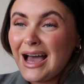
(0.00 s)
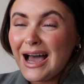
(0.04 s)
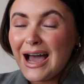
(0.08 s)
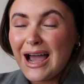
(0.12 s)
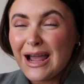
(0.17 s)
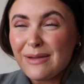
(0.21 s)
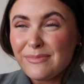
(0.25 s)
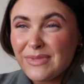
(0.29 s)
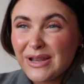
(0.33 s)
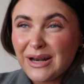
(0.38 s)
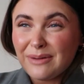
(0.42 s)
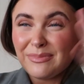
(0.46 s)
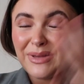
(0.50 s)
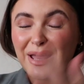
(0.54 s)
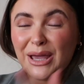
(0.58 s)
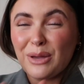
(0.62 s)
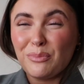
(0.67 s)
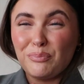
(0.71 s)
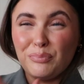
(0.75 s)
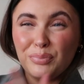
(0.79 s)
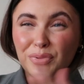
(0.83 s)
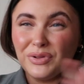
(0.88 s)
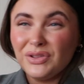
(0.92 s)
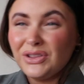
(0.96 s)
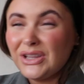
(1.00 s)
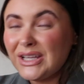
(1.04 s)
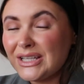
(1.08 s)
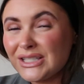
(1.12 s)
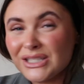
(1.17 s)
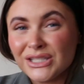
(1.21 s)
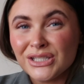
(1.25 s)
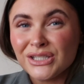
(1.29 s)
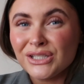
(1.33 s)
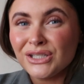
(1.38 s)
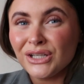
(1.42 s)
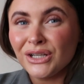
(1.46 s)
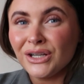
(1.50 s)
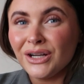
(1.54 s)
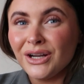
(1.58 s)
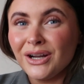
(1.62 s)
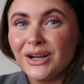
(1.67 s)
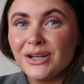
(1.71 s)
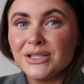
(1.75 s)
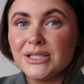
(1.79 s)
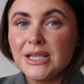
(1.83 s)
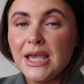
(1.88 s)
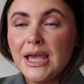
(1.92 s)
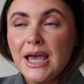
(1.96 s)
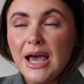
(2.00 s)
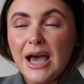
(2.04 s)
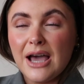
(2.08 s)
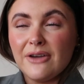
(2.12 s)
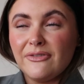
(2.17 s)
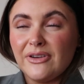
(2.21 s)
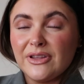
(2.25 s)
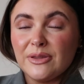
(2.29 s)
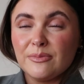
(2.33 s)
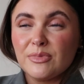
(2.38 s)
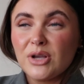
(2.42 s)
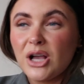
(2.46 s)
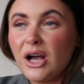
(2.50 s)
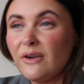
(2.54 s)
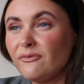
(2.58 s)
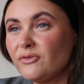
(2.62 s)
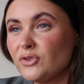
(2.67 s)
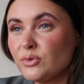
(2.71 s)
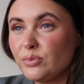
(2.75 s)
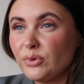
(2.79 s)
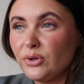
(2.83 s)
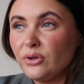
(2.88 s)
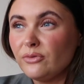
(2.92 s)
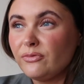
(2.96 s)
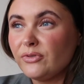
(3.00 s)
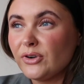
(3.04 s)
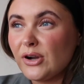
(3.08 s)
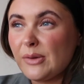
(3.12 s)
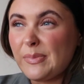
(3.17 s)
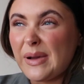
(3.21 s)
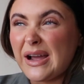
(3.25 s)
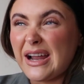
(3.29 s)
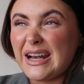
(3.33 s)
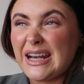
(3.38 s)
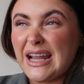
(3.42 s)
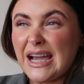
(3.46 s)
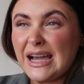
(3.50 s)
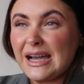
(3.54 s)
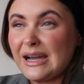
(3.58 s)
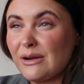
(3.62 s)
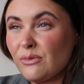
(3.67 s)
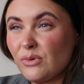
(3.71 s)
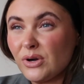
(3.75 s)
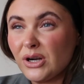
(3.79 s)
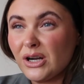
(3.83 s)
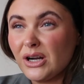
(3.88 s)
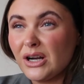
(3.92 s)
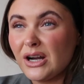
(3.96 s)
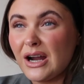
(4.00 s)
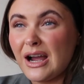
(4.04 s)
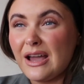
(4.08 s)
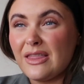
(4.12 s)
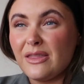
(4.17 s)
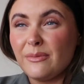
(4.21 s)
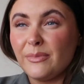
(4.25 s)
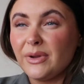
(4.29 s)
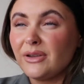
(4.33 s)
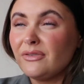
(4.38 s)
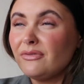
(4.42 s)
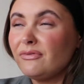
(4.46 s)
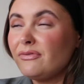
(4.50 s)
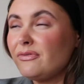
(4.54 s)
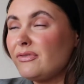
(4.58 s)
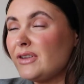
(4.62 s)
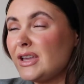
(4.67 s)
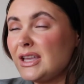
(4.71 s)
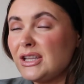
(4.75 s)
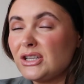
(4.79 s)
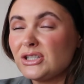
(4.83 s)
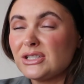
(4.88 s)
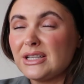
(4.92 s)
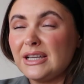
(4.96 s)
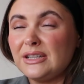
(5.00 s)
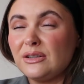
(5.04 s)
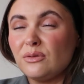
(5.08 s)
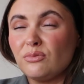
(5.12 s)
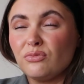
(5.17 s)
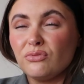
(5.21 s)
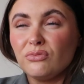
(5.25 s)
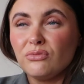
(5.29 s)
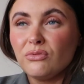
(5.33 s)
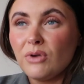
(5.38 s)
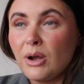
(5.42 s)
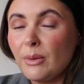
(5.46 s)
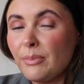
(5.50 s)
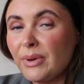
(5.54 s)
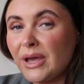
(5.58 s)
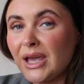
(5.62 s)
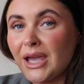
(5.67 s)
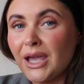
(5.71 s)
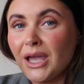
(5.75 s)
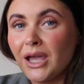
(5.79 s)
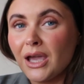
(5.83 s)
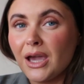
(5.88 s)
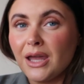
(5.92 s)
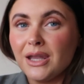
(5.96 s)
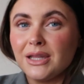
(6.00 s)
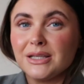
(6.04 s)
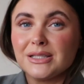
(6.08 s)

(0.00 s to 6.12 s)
I mean, I'm getting blisters. I find them comfortable for about an hour, and then my feet just end up rubbing, and